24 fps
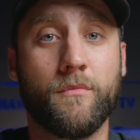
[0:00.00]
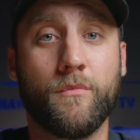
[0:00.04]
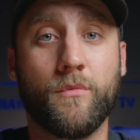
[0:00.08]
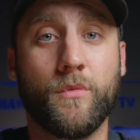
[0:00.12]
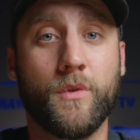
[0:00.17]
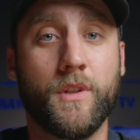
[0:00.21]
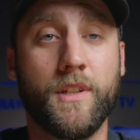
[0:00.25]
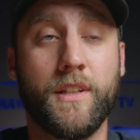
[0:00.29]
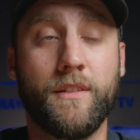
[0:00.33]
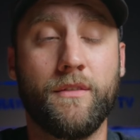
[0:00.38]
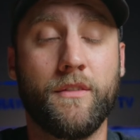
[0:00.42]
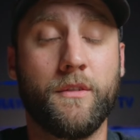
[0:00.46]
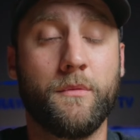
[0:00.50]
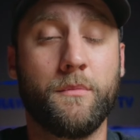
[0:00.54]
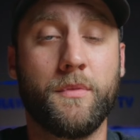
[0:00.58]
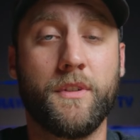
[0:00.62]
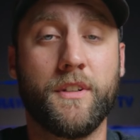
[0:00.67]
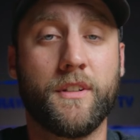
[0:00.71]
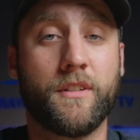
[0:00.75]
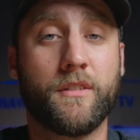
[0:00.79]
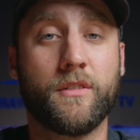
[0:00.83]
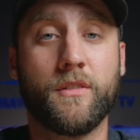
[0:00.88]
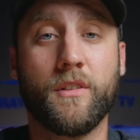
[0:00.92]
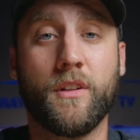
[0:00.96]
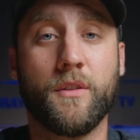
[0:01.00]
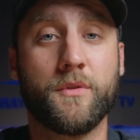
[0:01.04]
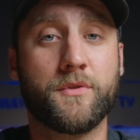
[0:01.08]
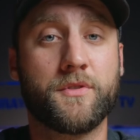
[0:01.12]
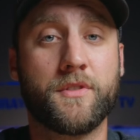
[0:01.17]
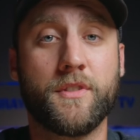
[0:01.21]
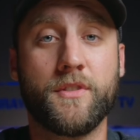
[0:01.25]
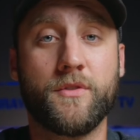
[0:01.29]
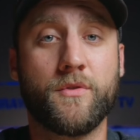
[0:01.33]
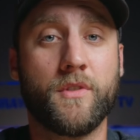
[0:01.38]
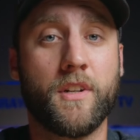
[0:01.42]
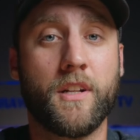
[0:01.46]
wouldn't even be
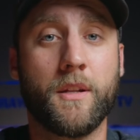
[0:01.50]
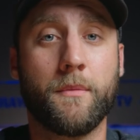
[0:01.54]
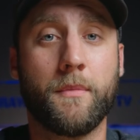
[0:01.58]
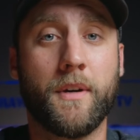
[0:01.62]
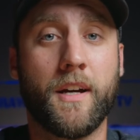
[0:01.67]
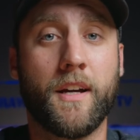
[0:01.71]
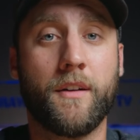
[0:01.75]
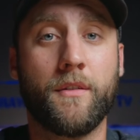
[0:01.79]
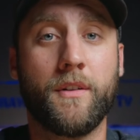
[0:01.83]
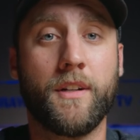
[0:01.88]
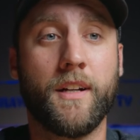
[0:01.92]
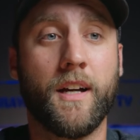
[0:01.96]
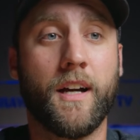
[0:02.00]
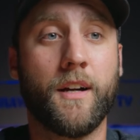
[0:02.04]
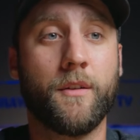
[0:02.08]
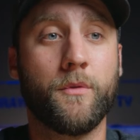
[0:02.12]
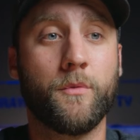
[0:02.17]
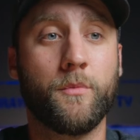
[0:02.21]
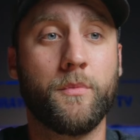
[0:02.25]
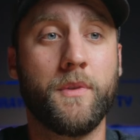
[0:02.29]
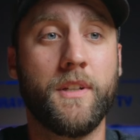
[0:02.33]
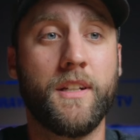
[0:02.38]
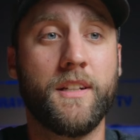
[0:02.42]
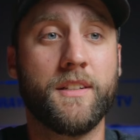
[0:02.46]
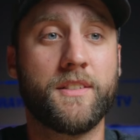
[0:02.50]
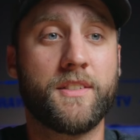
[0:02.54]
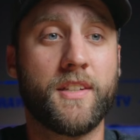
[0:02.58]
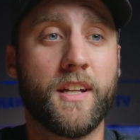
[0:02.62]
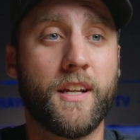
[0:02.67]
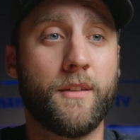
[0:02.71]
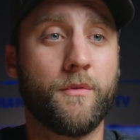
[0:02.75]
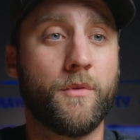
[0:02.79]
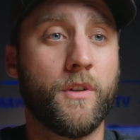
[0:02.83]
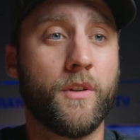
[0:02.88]
close to draining the battery. Me and Ted